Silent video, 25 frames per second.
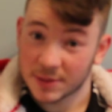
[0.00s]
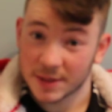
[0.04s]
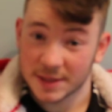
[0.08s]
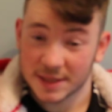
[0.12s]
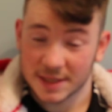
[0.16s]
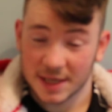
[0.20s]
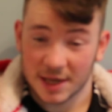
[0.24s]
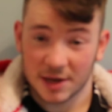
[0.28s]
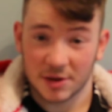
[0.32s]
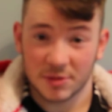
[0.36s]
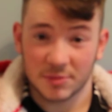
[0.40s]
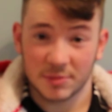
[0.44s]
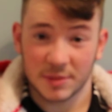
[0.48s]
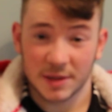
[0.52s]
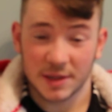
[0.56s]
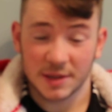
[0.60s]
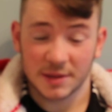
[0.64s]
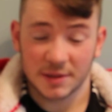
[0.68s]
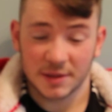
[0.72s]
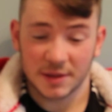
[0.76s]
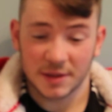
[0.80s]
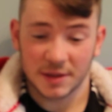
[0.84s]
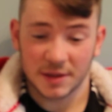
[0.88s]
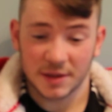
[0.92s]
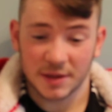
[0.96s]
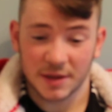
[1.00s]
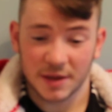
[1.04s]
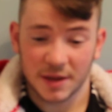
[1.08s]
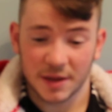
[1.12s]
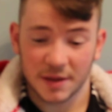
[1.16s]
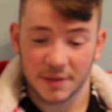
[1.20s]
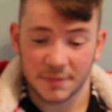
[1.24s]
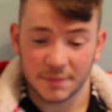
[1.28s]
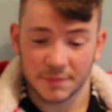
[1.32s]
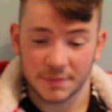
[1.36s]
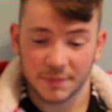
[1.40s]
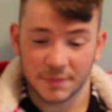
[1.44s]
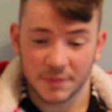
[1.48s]
order to help me
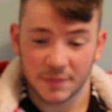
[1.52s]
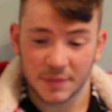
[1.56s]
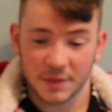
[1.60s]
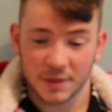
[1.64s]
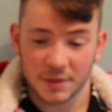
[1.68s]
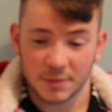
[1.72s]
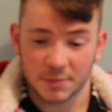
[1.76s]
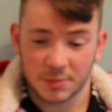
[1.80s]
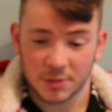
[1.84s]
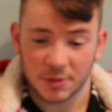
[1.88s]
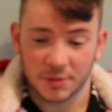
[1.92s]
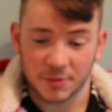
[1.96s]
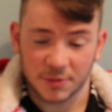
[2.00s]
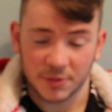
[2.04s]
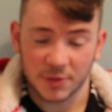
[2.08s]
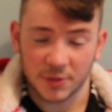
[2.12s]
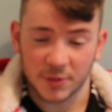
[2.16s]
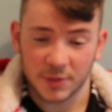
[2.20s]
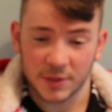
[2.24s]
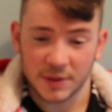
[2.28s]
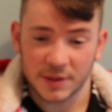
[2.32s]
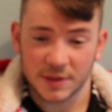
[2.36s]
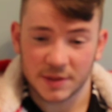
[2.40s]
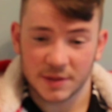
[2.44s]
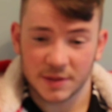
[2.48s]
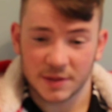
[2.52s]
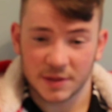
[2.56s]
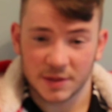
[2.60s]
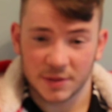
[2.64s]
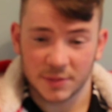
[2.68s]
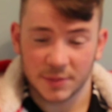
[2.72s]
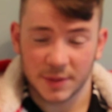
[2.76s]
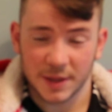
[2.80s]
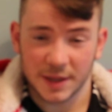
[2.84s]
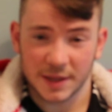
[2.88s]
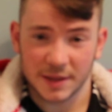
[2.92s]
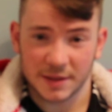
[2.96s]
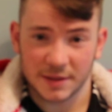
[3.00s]
and push forward the
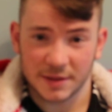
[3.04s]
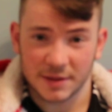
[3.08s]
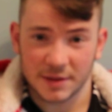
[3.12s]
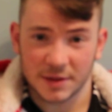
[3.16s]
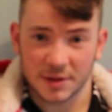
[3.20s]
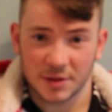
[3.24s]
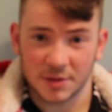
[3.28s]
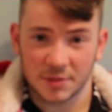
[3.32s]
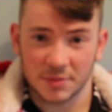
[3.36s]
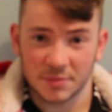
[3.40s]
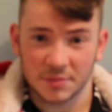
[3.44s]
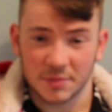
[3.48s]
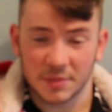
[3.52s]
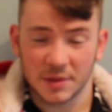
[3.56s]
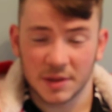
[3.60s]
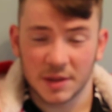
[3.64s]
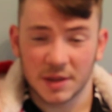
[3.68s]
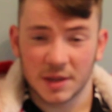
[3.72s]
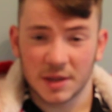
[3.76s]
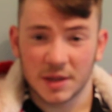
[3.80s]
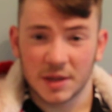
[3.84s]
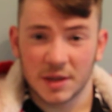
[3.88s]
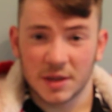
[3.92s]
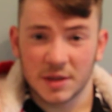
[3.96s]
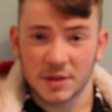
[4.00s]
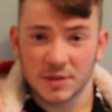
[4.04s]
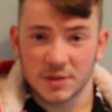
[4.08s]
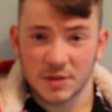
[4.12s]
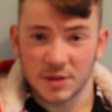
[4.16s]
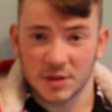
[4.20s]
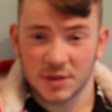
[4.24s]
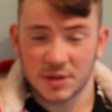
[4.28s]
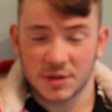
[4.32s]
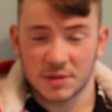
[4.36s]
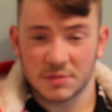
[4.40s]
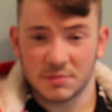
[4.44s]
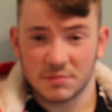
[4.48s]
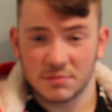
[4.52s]
way that I'm sort
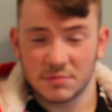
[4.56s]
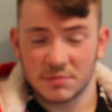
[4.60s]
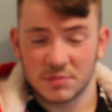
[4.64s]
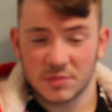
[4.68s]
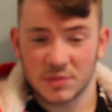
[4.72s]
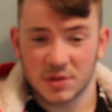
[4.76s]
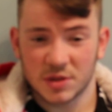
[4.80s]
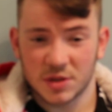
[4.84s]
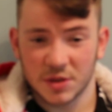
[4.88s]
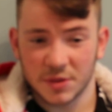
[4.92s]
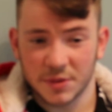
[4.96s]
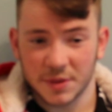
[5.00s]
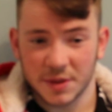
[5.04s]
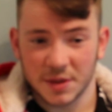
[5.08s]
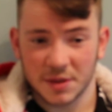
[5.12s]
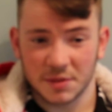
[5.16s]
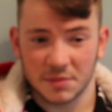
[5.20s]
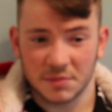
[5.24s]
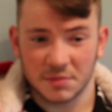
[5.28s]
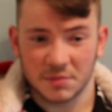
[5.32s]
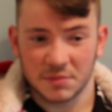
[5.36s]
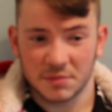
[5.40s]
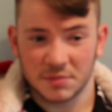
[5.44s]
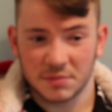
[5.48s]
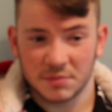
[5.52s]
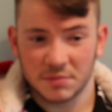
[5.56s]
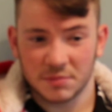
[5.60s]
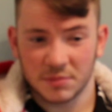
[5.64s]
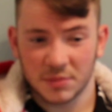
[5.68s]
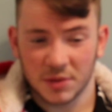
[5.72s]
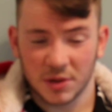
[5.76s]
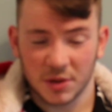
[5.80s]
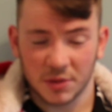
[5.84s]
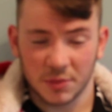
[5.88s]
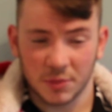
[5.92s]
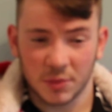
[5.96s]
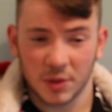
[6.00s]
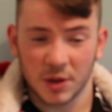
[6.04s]
of doing
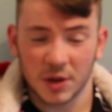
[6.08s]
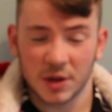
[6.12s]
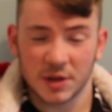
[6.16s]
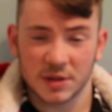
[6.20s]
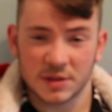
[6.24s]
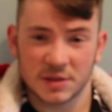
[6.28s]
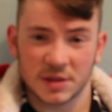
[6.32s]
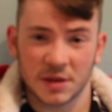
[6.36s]
my work.